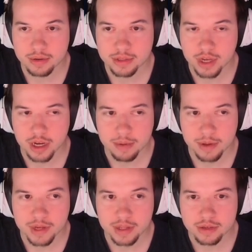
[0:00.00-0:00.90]
I was talking
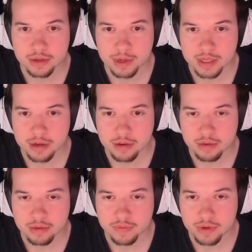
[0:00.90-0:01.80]
about that during my deck
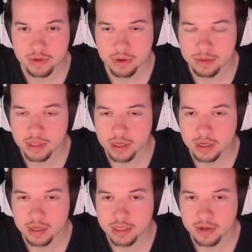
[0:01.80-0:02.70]
review or
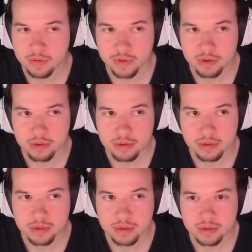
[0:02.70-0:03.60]
the set review.
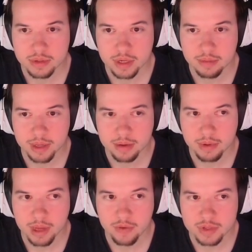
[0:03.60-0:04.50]
I'm like,
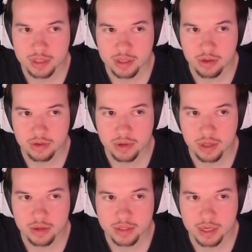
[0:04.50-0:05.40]
we haven't seen the other two
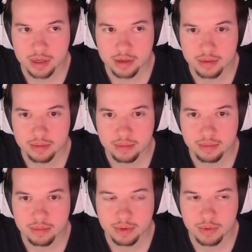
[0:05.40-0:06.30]
colors yet,
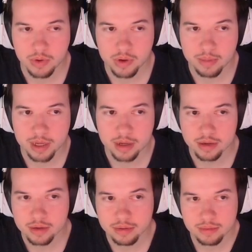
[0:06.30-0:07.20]
but we're going to be.
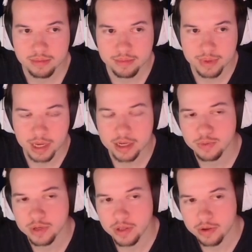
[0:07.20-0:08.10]
But yeah, it
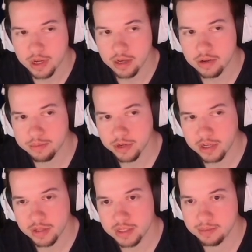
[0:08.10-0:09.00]
is weird that they're not all
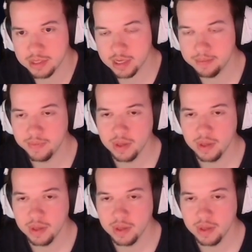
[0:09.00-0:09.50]
printed in the same set.